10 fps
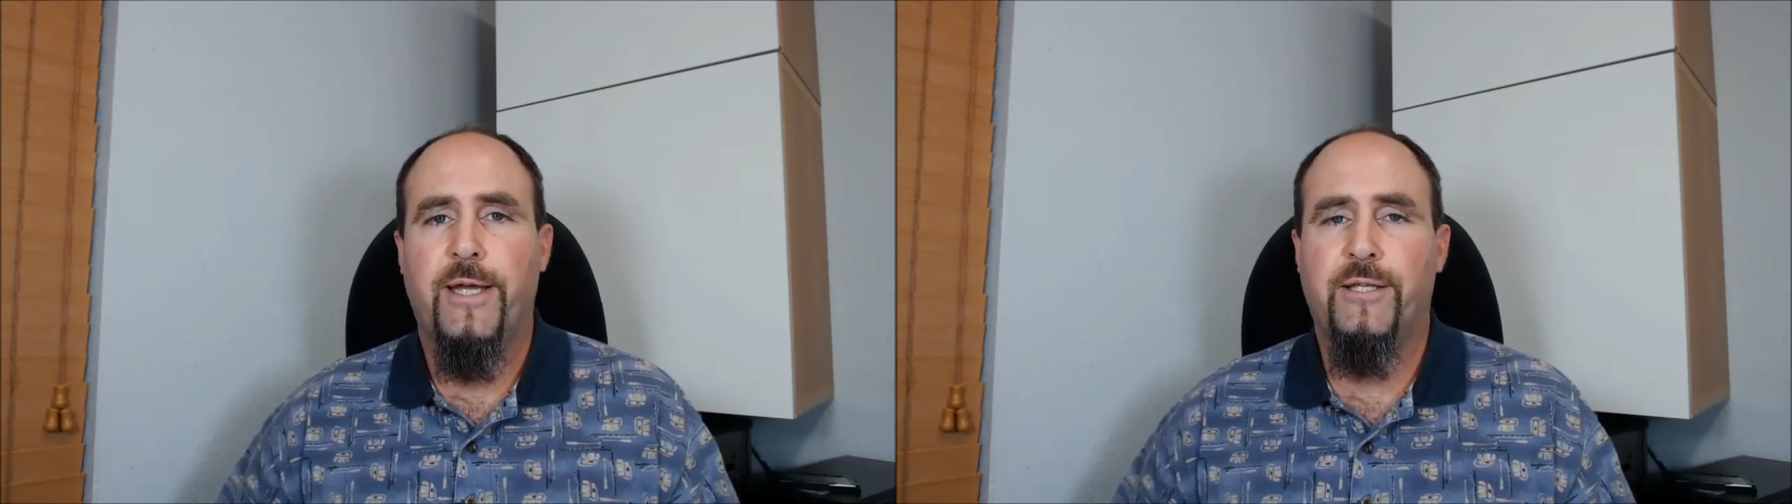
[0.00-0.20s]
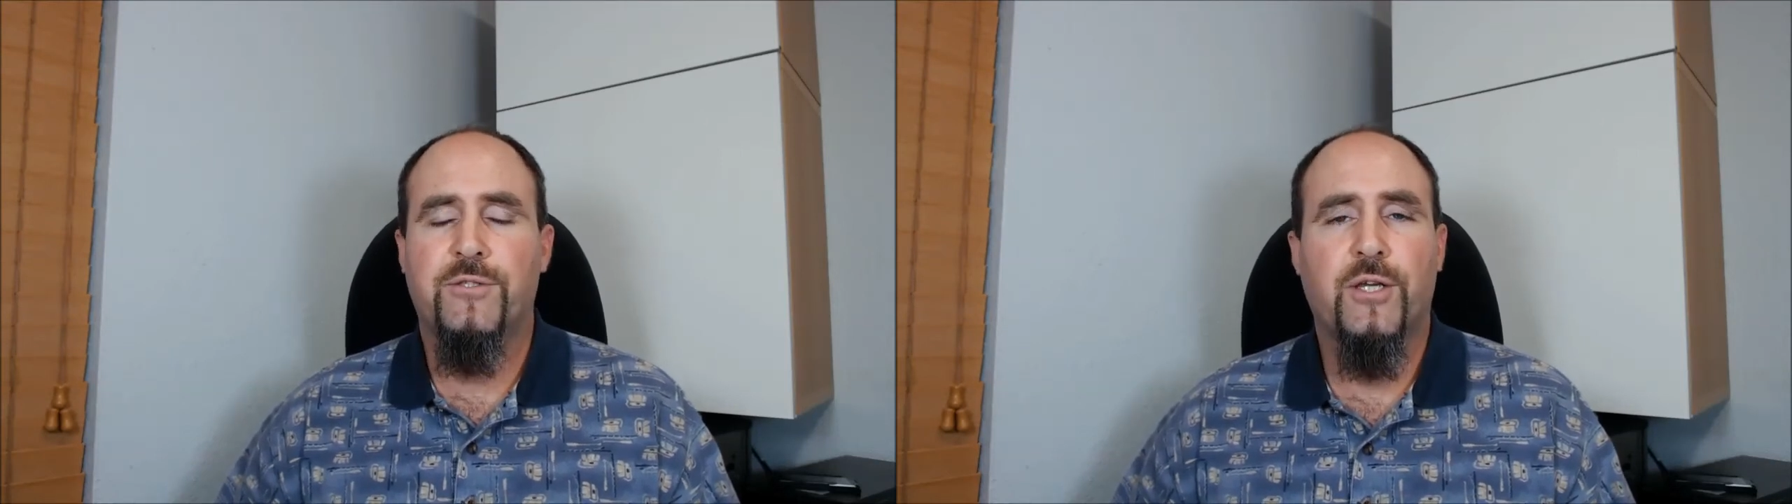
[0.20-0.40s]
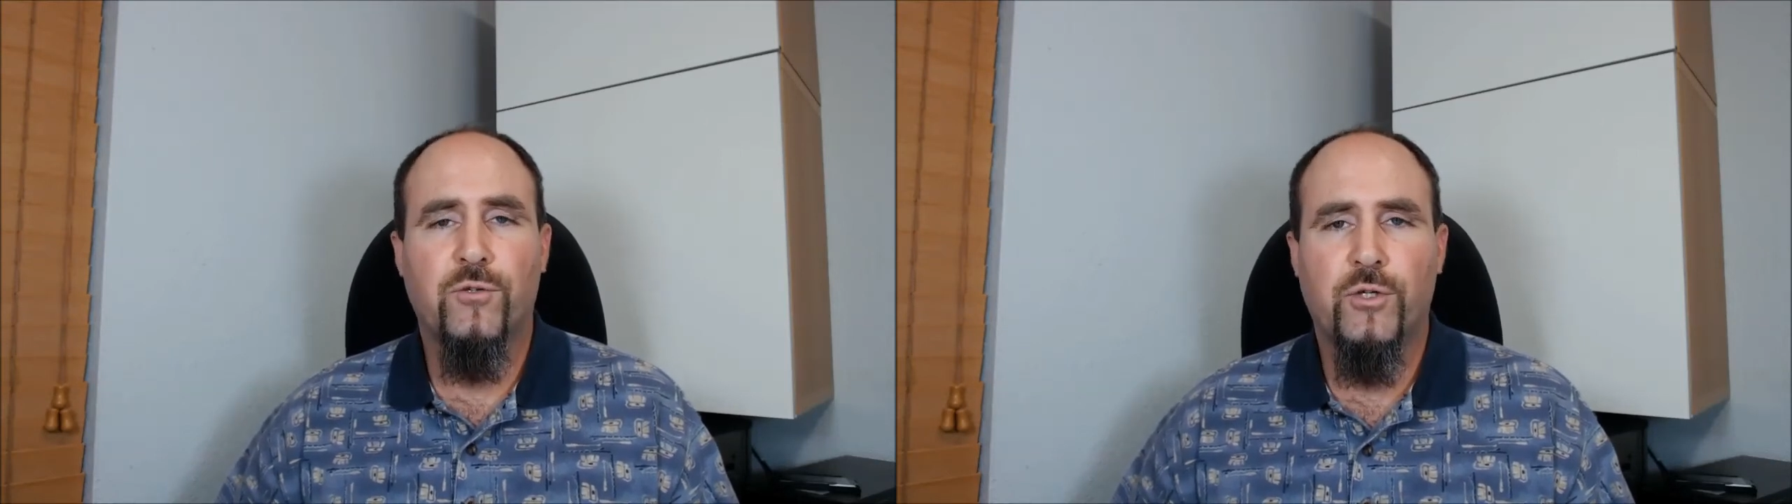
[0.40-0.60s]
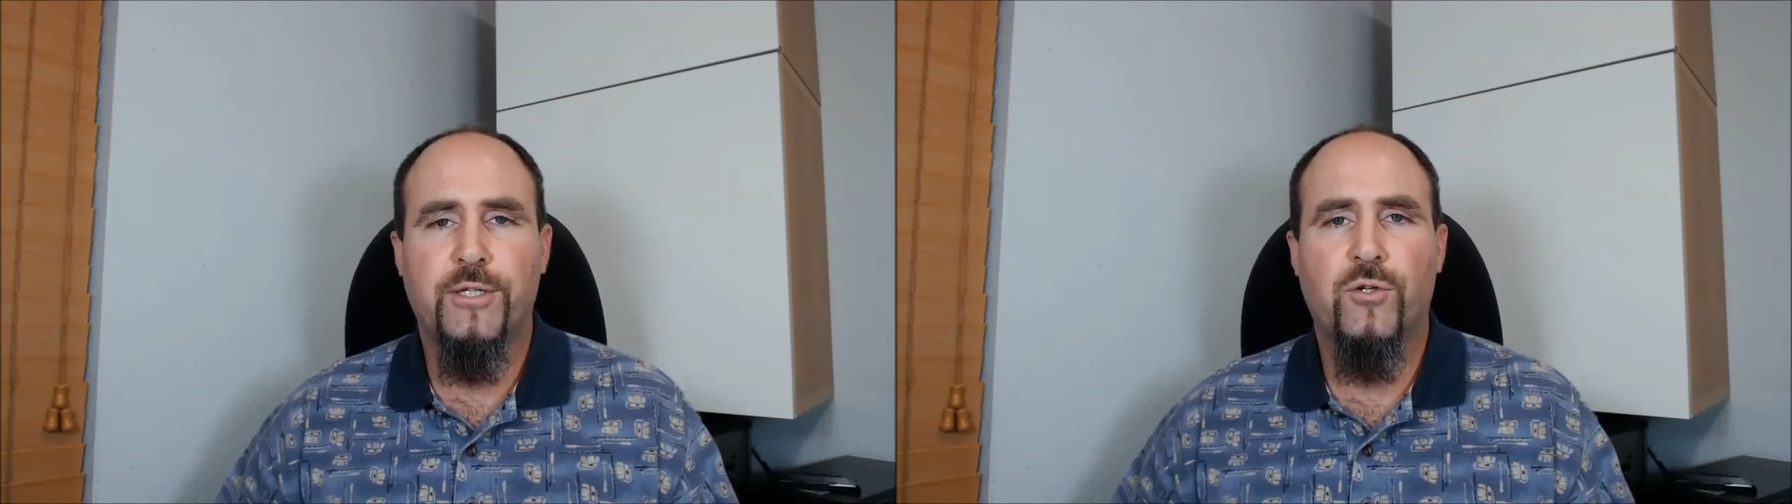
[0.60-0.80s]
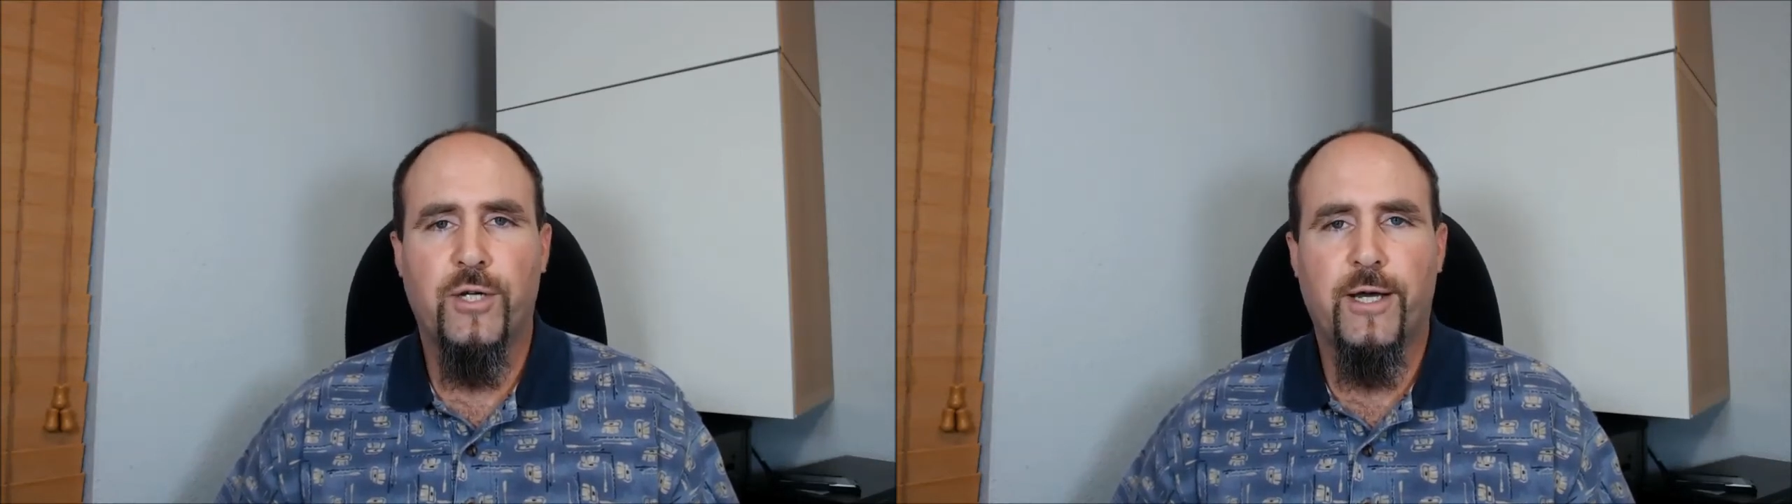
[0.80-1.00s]
and
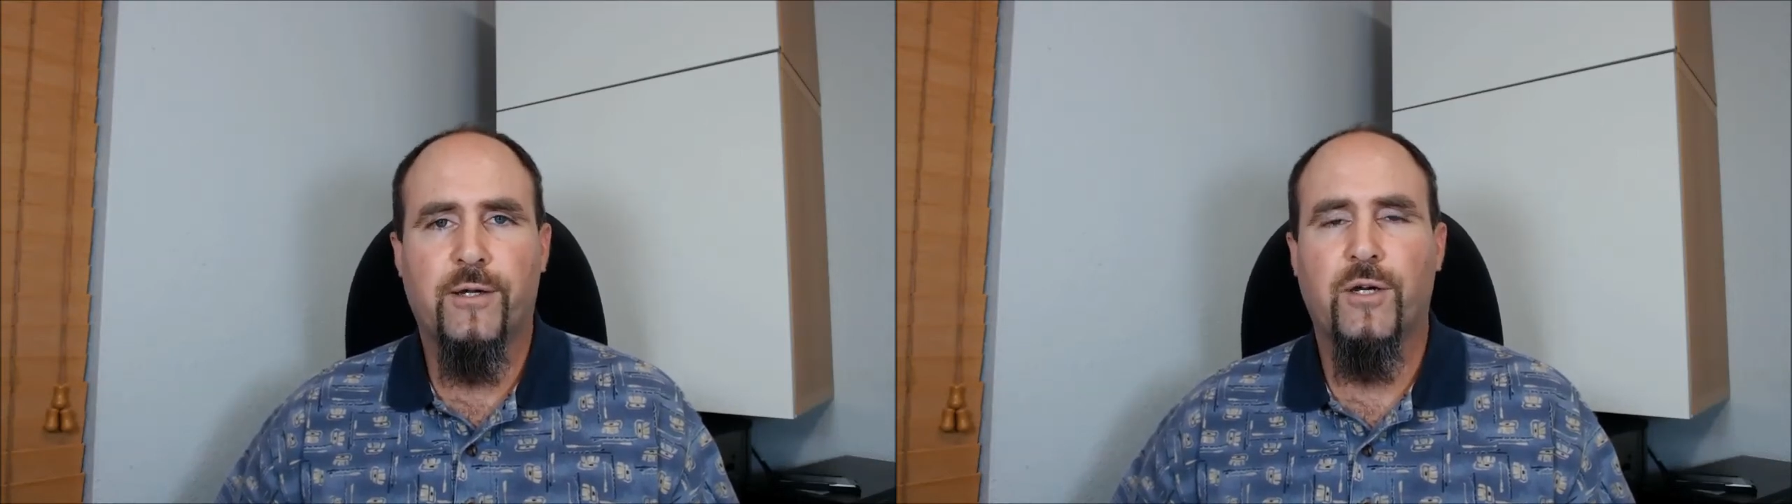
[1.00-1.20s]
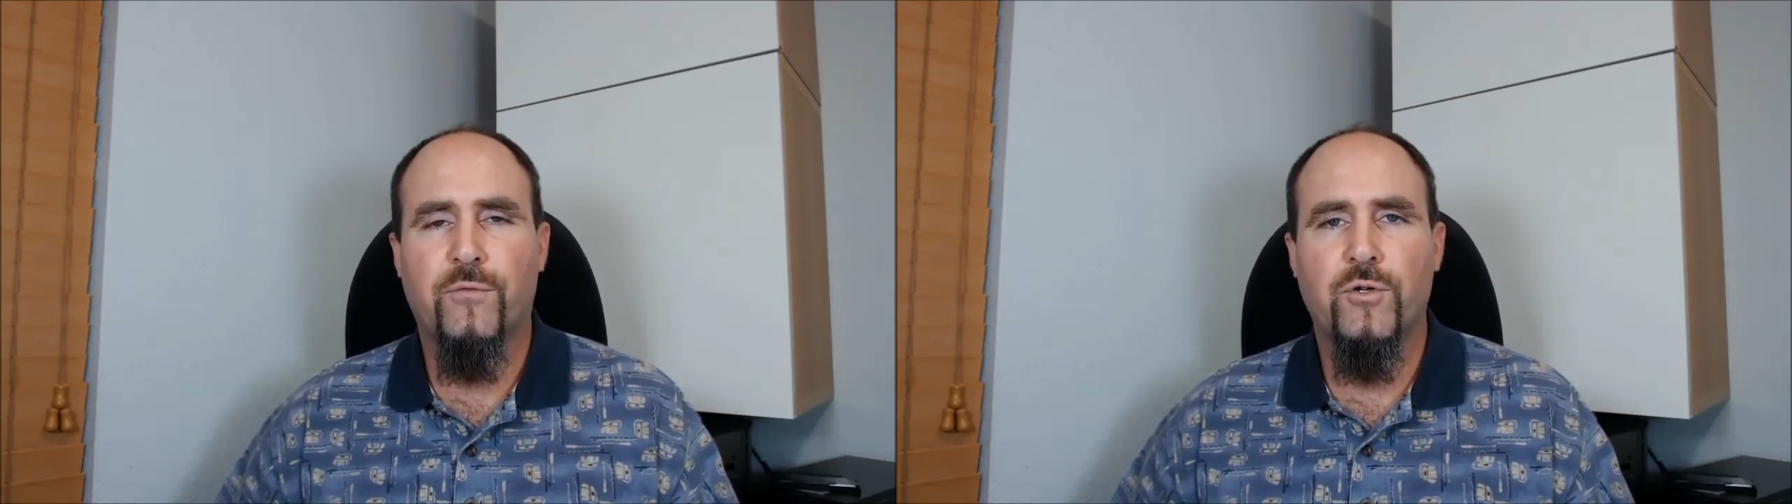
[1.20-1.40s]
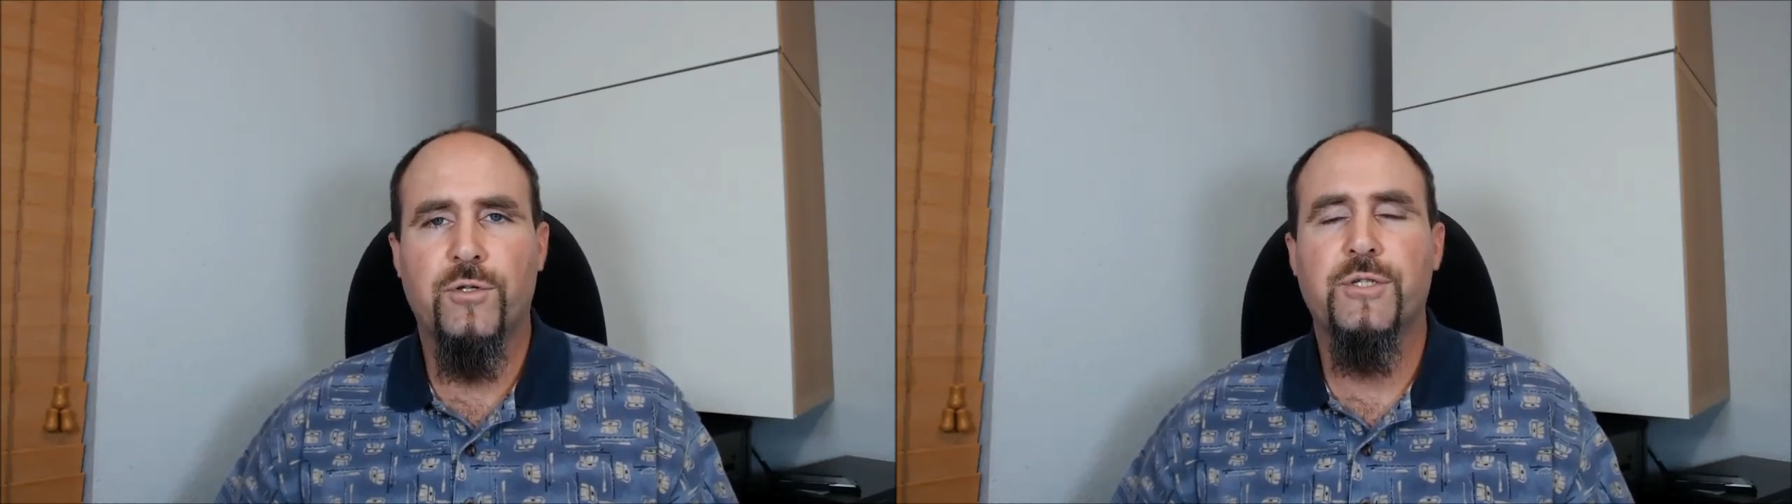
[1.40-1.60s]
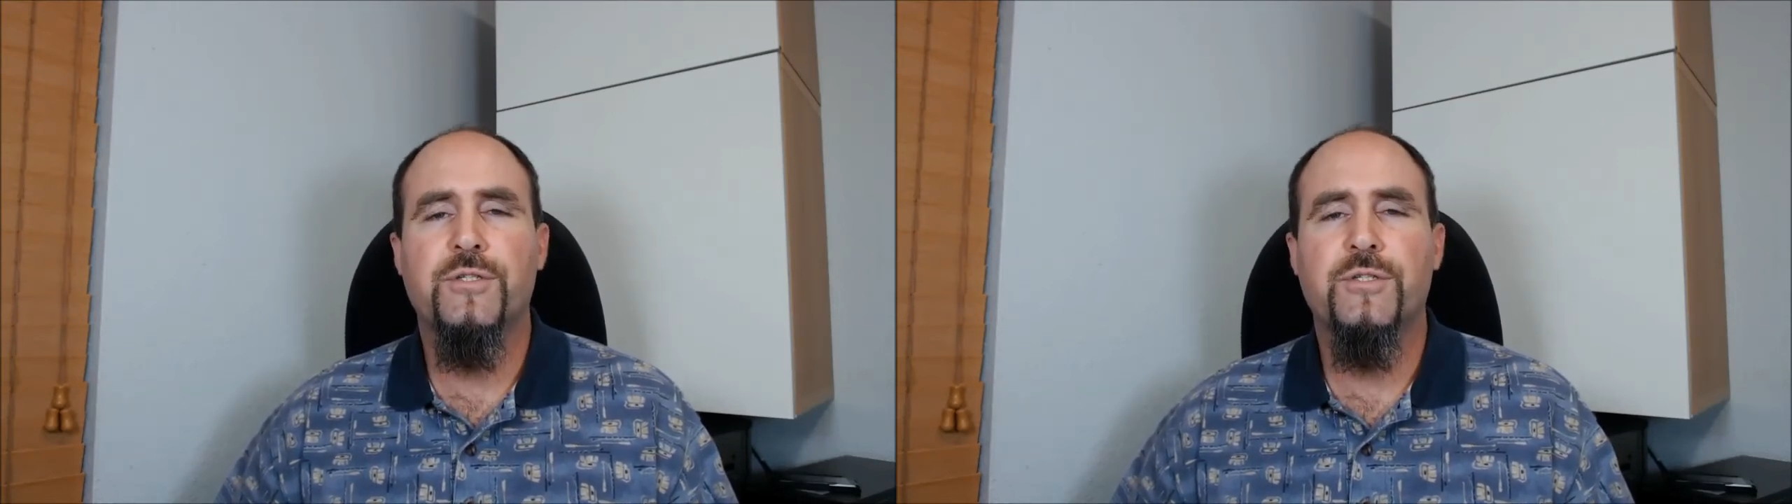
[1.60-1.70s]
suddenly you're not covered,